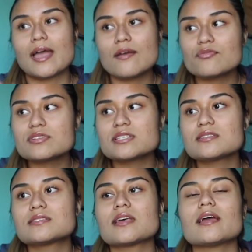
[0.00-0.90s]
ever
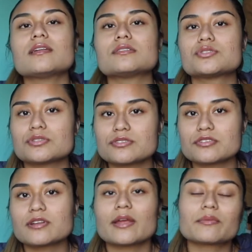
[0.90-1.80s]
since then, Junior
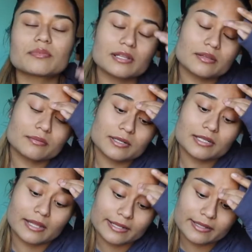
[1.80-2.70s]
and I really
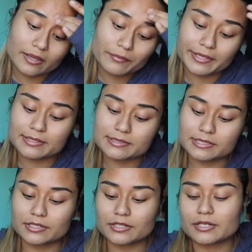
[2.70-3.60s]
liked it, and we
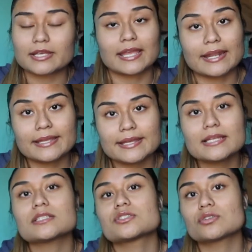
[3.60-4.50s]
considered getting
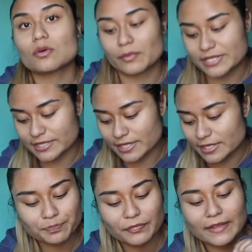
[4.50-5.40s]
it, so we
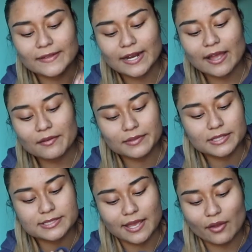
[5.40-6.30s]
did. And then I have
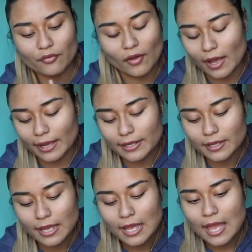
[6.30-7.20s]
this FI
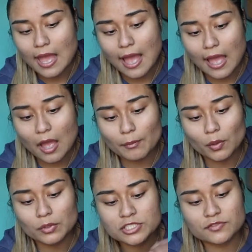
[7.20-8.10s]
app,
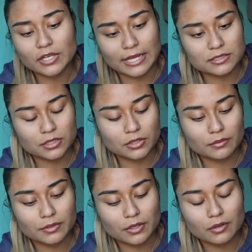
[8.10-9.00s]
which if you guys
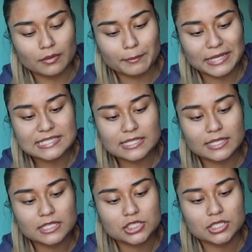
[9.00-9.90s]
don't know,
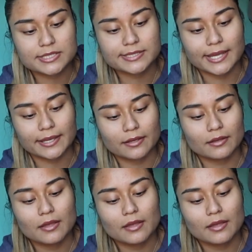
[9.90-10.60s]
basically it's just like,